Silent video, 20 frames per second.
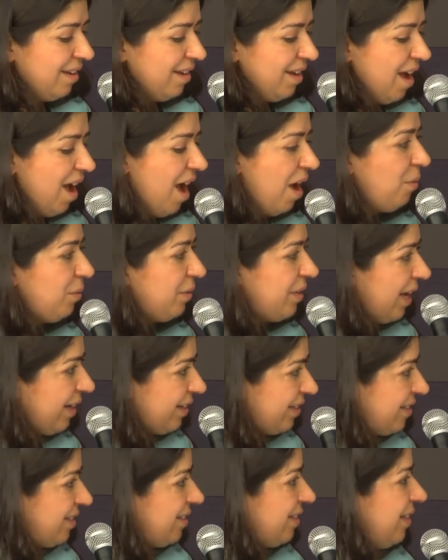how
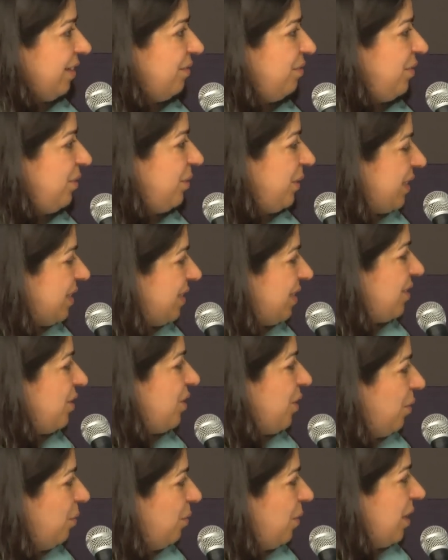that influences
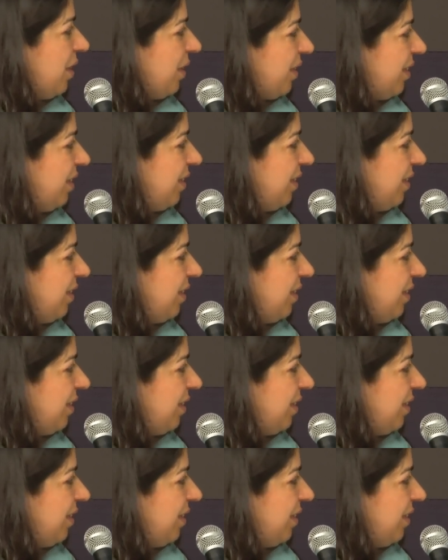your work,